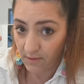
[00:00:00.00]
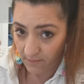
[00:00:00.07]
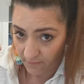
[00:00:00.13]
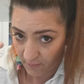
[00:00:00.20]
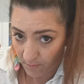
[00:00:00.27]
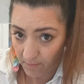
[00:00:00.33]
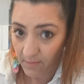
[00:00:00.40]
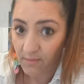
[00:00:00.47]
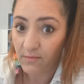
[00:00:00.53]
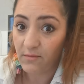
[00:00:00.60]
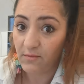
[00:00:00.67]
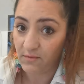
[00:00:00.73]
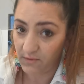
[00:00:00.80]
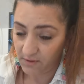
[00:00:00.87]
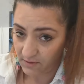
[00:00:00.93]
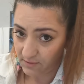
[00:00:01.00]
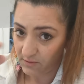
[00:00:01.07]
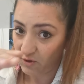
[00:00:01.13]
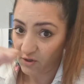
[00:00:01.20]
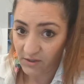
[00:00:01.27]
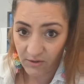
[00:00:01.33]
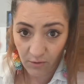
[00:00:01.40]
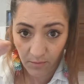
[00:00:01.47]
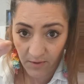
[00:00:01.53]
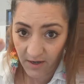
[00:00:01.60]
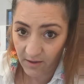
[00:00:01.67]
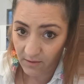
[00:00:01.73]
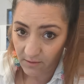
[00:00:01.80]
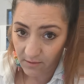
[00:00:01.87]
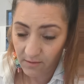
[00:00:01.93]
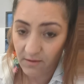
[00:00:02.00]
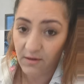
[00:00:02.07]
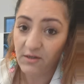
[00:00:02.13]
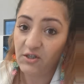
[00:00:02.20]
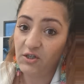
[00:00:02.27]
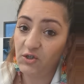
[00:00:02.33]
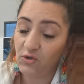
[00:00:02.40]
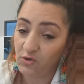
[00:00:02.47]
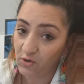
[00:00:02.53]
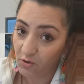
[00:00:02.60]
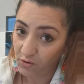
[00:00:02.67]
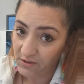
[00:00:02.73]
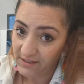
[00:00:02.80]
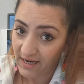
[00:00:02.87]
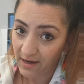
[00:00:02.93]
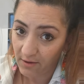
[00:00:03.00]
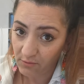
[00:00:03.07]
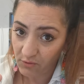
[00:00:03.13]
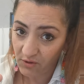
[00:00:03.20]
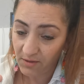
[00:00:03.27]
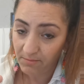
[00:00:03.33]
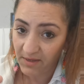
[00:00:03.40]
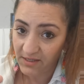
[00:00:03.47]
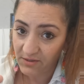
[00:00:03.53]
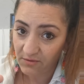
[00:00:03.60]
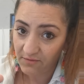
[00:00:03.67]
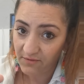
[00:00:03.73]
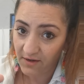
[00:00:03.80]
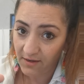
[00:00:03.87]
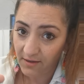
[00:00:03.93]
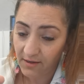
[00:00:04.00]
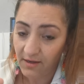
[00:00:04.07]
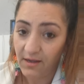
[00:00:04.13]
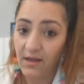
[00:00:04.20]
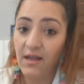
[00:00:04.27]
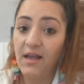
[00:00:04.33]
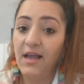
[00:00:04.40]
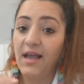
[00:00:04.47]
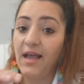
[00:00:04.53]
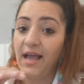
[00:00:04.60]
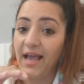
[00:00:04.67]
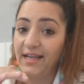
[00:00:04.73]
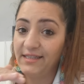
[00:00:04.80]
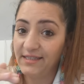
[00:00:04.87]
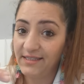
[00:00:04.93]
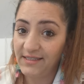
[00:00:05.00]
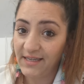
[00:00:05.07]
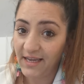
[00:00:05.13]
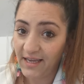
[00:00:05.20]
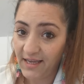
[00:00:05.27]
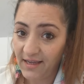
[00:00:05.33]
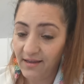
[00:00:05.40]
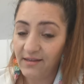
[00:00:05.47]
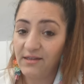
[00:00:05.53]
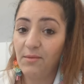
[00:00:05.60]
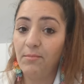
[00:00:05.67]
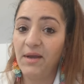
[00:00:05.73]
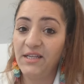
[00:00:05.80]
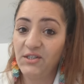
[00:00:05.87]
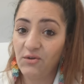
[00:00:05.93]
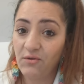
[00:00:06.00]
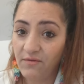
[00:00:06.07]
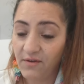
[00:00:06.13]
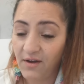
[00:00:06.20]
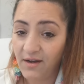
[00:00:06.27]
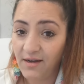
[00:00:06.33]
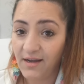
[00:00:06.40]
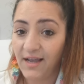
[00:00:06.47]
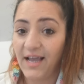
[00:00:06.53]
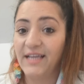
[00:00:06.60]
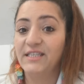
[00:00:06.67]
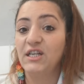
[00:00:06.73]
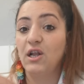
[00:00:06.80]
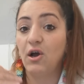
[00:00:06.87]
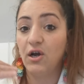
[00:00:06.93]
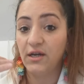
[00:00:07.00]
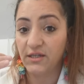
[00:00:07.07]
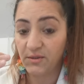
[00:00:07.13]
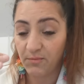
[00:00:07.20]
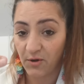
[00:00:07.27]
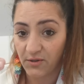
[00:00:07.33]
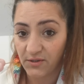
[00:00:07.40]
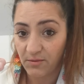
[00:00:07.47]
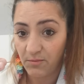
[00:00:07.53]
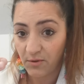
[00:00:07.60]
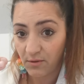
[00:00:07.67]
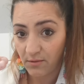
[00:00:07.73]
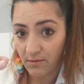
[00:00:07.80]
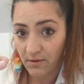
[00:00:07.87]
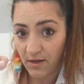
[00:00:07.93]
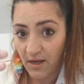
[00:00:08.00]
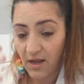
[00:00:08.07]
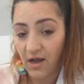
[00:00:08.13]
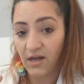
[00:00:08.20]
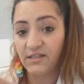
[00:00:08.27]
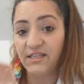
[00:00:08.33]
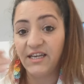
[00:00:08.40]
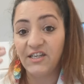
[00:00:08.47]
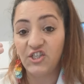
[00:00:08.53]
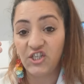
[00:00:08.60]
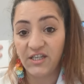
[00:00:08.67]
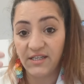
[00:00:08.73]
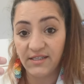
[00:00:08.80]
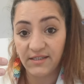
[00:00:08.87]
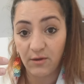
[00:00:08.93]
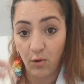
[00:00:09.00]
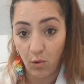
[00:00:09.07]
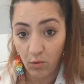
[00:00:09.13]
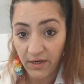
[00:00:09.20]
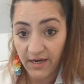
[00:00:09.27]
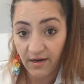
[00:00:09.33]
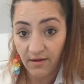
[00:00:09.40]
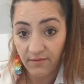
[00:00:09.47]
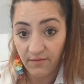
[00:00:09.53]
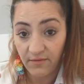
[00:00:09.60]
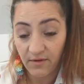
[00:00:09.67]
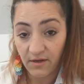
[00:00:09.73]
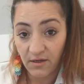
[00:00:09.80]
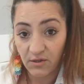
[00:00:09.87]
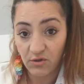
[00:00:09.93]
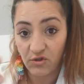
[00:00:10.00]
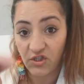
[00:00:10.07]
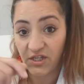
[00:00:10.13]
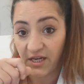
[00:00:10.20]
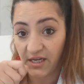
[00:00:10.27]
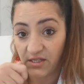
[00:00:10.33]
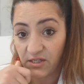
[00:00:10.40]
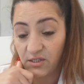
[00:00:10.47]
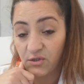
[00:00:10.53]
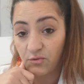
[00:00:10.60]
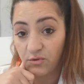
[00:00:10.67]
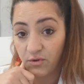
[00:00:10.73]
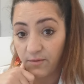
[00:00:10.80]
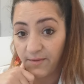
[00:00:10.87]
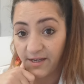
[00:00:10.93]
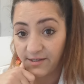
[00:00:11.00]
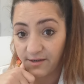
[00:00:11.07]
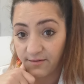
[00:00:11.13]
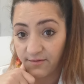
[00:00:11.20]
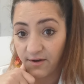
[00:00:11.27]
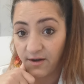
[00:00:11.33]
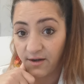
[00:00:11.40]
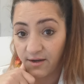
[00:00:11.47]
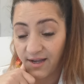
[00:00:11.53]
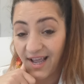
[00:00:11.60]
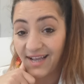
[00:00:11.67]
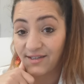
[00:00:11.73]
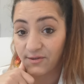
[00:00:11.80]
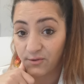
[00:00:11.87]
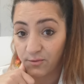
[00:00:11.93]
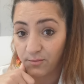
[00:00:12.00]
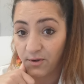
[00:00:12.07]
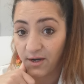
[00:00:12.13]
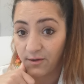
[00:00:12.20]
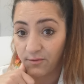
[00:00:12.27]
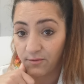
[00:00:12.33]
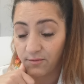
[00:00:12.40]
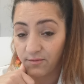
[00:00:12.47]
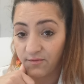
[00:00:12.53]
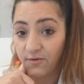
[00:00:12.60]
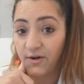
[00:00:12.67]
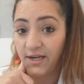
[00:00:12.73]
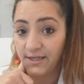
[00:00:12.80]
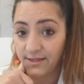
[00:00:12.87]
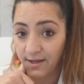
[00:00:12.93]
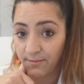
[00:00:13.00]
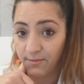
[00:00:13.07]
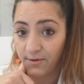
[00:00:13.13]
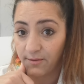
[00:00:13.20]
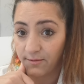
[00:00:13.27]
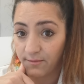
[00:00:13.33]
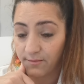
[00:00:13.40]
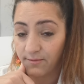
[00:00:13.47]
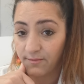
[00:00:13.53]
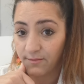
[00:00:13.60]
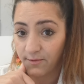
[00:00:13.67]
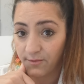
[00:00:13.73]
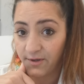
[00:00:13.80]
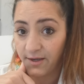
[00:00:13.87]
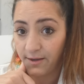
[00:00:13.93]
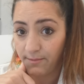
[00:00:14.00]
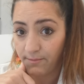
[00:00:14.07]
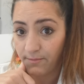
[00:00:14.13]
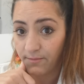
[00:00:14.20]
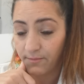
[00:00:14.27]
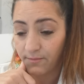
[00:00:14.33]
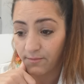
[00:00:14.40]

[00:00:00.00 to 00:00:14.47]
from not sopran, she should go down to the mezzofach and sing the mezzofach as long as possible until she is old enough to change into dramatic Fach as a soprano, for example. Okay?